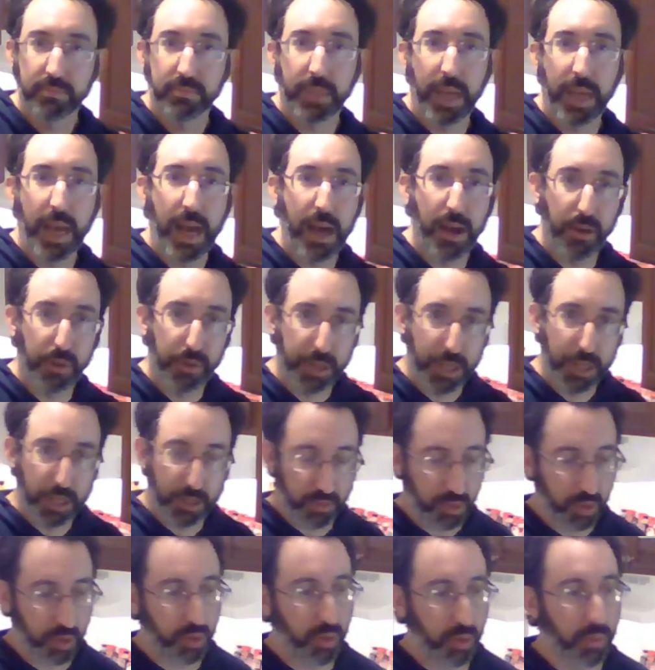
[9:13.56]
the holidays
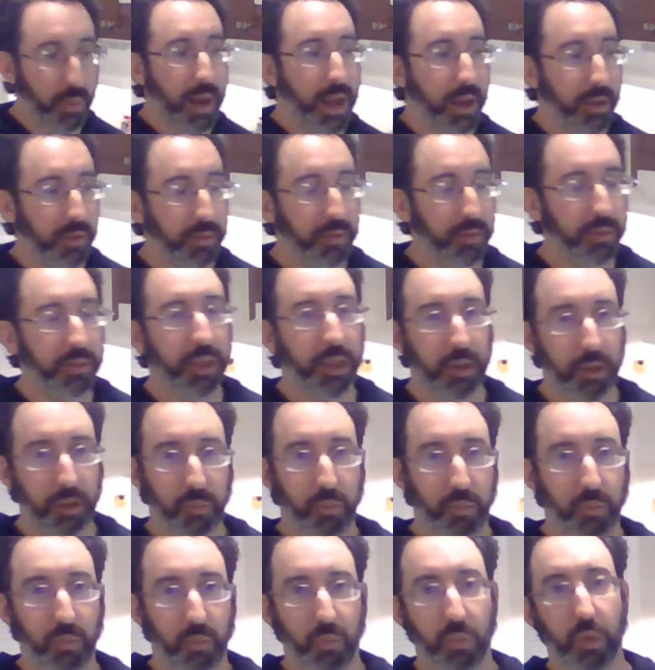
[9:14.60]
roll around. Like,
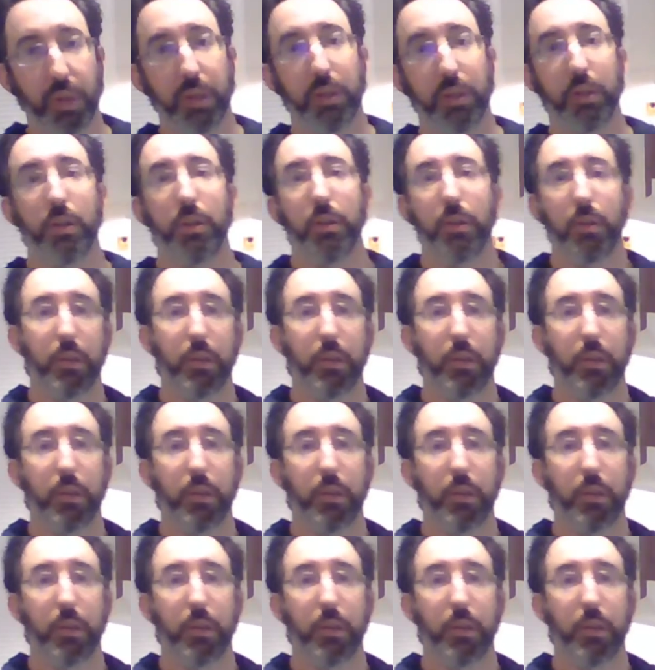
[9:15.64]
what